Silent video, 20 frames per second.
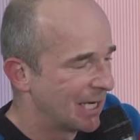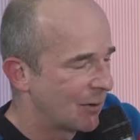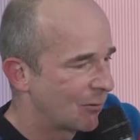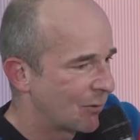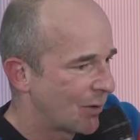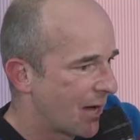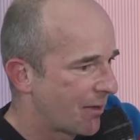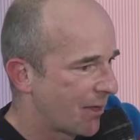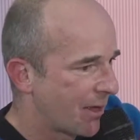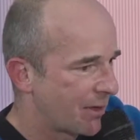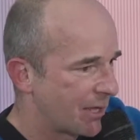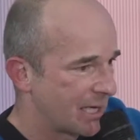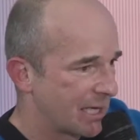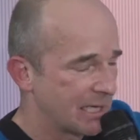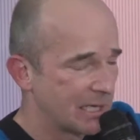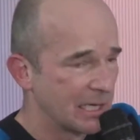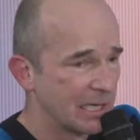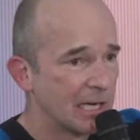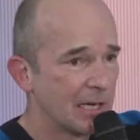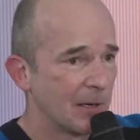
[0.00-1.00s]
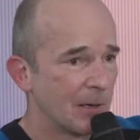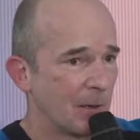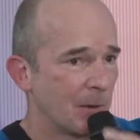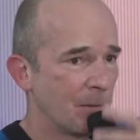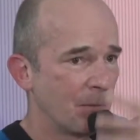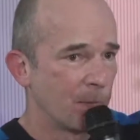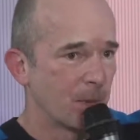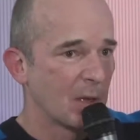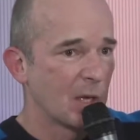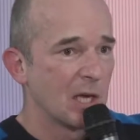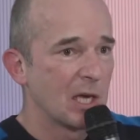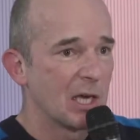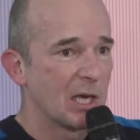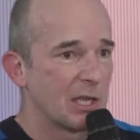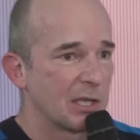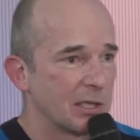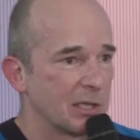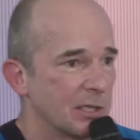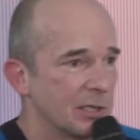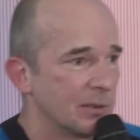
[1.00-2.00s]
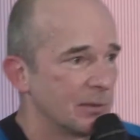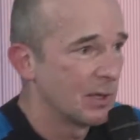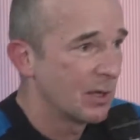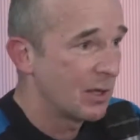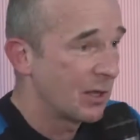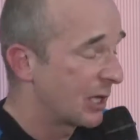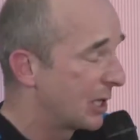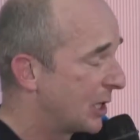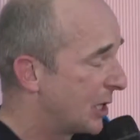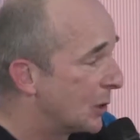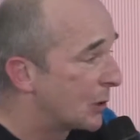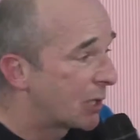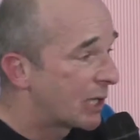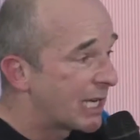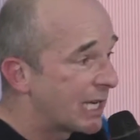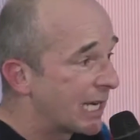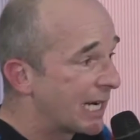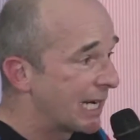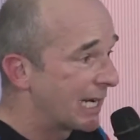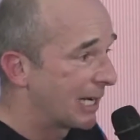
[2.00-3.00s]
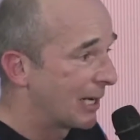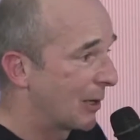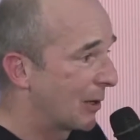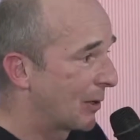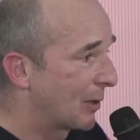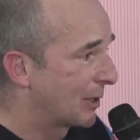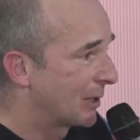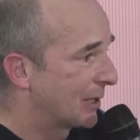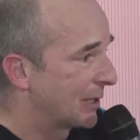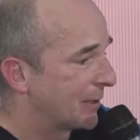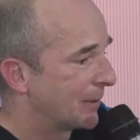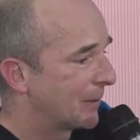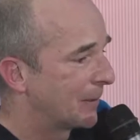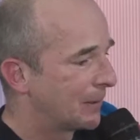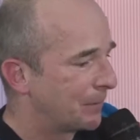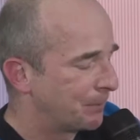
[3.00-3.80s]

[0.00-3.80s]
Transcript: rather than the new king or the